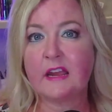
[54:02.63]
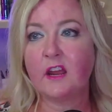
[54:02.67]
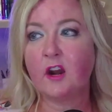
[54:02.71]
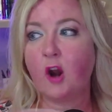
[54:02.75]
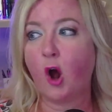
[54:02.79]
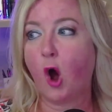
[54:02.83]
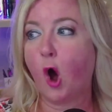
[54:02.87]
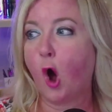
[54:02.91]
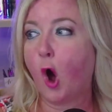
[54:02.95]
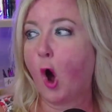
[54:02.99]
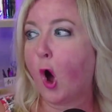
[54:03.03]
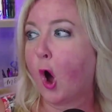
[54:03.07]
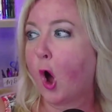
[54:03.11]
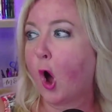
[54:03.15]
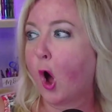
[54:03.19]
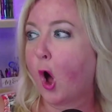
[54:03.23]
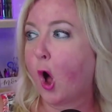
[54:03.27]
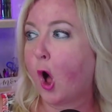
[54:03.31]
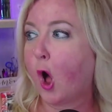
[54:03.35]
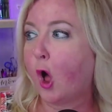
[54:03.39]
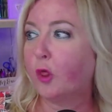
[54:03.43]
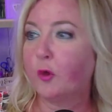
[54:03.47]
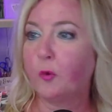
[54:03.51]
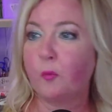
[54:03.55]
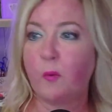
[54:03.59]
it
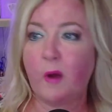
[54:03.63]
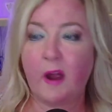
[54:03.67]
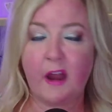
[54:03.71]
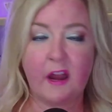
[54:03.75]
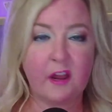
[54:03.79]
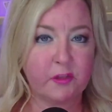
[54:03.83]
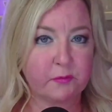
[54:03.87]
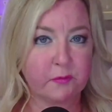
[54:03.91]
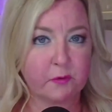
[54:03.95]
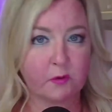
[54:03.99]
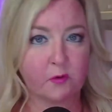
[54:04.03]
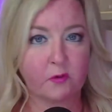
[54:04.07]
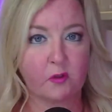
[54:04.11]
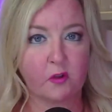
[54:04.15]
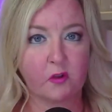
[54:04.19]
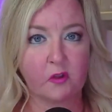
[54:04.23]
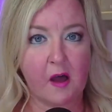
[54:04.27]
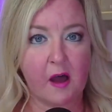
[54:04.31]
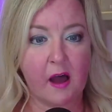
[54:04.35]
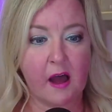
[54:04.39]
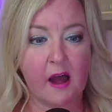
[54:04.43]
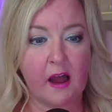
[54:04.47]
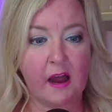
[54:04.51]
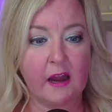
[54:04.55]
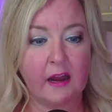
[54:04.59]
all the way through the
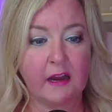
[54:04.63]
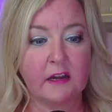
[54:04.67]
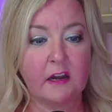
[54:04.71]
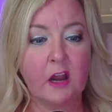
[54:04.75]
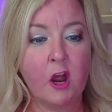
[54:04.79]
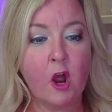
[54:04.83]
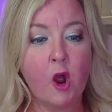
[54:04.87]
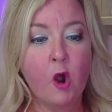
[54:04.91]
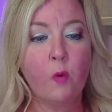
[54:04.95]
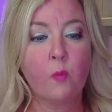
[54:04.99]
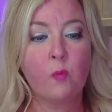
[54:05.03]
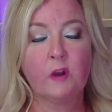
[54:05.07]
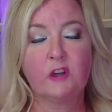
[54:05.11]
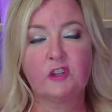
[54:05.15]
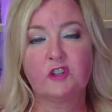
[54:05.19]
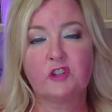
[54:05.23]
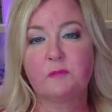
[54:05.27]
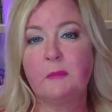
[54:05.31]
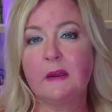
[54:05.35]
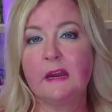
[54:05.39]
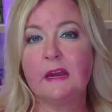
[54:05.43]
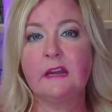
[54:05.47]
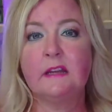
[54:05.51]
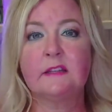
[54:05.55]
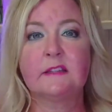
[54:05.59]
line, which
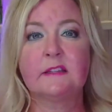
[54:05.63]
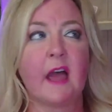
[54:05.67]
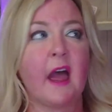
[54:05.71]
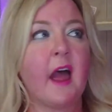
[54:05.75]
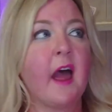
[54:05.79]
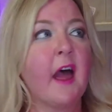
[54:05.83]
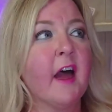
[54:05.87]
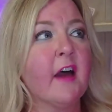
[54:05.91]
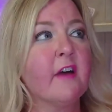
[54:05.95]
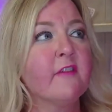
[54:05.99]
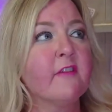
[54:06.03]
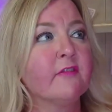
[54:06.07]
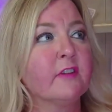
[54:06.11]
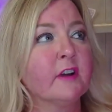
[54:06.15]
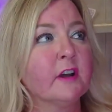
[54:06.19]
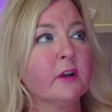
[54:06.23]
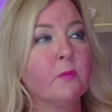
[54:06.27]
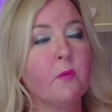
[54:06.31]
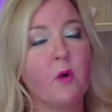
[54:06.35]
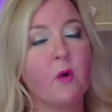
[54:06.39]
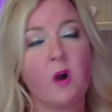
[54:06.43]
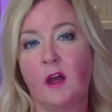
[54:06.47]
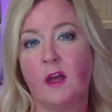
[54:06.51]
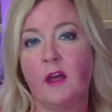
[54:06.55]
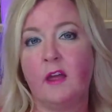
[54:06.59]
means
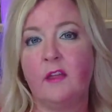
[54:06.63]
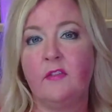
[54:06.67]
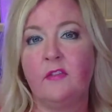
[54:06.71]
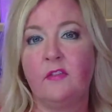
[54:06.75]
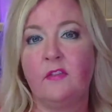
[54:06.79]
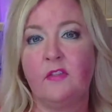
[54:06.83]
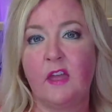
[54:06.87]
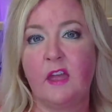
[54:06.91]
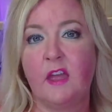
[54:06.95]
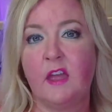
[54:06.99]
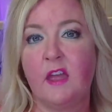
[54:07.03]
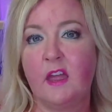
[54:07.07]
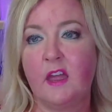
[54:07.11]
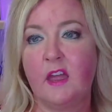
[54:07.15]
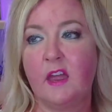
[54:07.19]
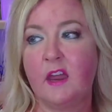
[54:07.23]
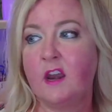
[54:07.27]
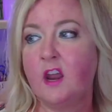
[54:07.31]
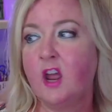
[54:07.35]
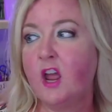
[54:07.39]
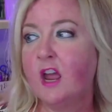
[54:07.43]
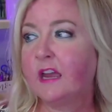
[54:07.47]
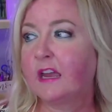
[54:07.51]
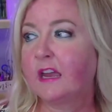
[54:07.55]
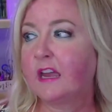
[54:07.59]
everyone
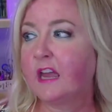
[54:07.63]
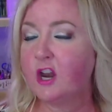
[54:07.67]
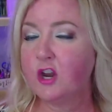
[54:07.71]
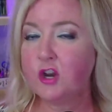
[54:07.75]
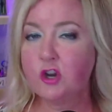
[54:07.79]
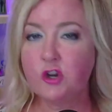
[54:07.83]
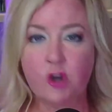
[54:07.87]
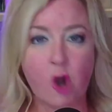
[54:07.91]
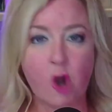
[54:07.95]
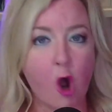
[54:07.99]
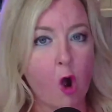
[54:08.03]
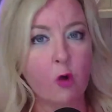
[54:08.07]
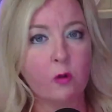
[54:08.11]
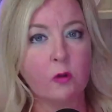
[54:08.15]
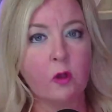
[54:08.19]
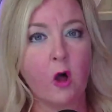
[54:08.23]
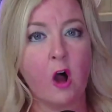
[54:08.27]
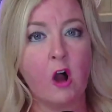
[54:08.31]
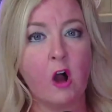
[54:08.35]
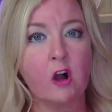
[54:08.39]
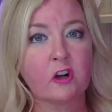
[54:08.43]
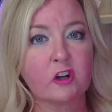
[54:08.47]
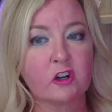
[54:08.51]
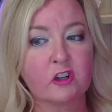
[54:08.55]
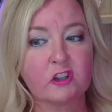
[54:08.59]
then can no
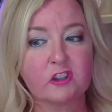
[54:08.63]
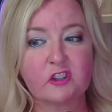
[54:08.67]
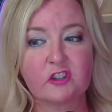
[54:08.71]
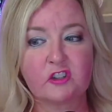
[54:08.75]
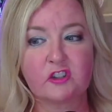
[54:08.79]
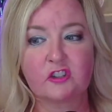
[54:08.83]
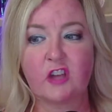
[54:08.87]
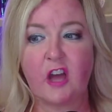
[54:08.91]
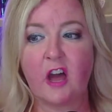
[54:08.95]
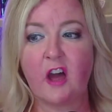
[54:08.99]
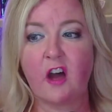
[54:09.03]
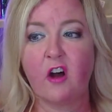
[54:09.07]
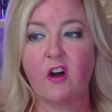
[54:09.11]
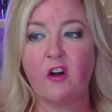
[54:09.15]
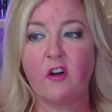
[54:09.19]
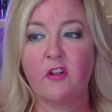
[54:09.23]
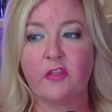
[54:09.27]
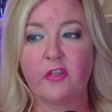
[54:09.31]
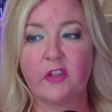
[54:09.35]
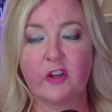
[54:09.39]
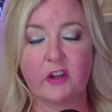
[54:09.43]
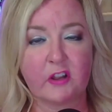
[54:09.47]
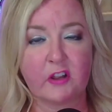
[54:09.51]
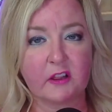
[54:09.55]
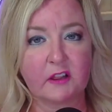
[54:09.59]
longer sell
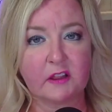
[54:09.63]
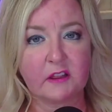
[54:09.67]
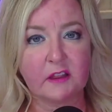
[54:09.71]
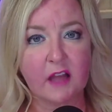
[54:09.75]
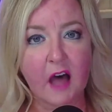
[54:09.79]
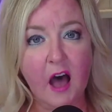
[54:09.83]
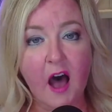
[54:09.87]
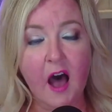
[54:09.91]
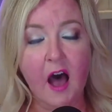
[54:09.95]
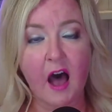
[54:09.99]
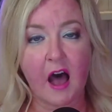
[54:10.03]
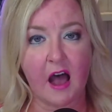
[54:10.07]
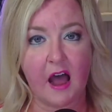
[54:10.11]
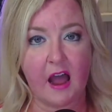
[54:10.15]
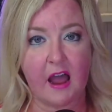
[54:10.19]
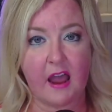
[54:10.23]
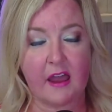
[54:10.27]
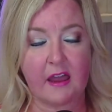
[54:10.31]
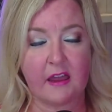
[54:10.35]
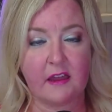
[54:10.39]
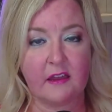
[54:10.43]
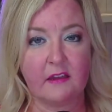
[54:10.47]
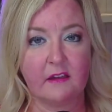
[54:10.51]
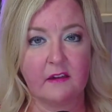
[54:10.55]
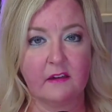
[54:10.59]
the
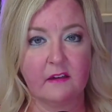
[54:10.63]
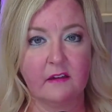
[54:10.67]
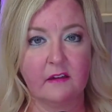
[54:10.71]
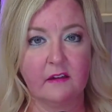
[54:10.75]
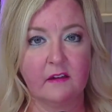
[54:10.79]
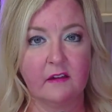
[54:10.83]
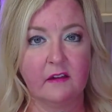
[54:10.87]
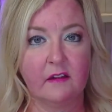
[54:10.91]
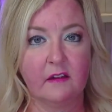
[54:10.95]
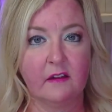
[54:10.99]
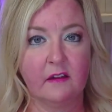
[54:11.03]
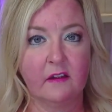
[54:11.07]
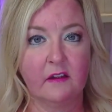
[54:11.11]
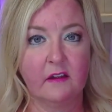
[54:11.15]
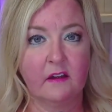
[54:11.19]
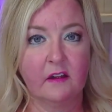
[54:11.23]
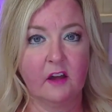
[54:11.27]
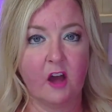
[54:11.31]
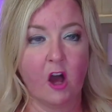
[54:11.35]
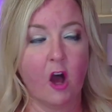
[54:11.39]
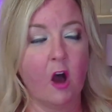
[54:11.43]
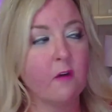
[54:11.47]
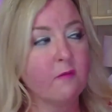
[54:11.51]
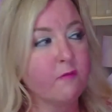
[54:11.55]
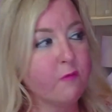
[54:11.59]
lie
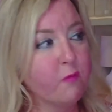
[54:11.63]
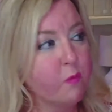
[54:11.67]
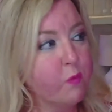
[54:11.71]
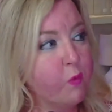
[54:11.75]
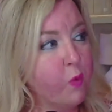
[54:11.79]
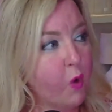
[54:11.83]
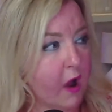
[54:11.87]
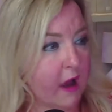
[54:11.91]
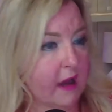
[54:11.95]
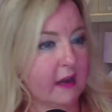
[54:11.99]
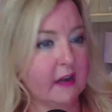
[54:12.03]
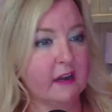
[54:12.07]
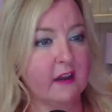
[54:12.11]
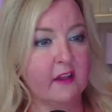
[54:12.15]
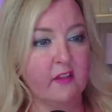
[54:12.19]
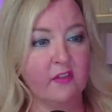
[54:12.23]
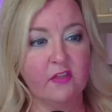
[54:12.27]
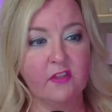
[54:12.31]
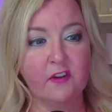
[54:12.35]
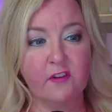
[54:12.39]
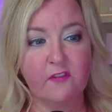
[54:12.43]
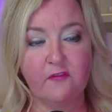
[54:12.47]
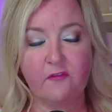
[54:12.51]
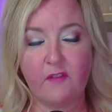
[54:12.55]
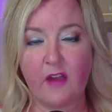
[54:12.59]
of what
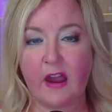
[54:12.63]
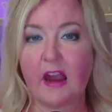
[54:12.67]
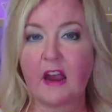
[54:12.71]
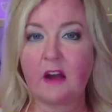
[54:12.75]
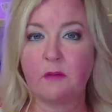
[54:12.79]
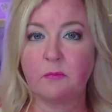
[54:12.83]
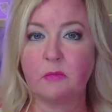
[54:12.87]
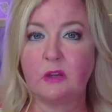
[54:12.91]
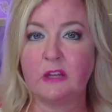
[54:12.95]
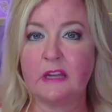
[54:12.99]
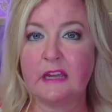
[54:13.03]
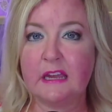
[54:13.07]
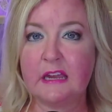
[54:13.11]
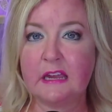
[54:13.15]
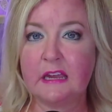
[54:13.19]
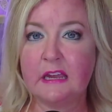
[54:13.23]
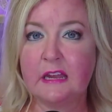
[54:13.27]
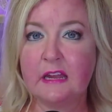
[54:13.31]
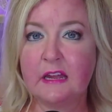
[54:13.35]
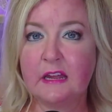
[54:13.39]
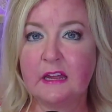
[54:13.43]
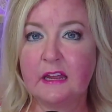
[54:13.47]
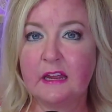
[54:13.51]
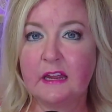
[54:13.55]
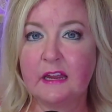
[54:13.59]
the family
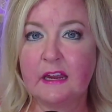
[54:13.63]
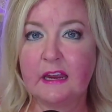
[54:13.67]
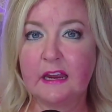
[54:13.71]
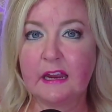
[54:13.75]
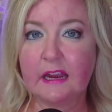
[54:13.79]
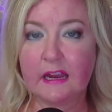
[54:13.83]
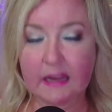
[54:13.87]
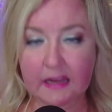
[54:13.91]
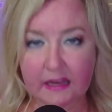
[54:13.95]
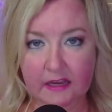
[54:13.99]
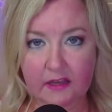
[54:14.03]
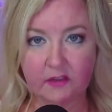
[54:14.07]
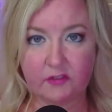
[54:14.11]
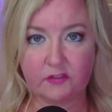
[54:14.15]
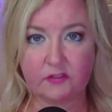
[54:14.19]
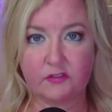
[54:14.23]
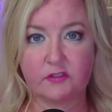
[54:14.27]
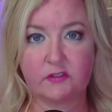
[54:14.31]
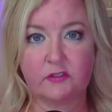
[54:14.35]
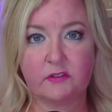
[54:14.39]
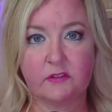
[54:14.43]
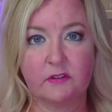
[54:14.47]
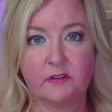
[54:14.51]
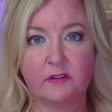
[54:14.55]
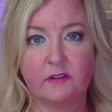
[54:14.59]

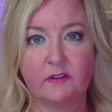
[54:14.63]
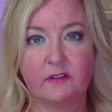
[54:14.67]
is.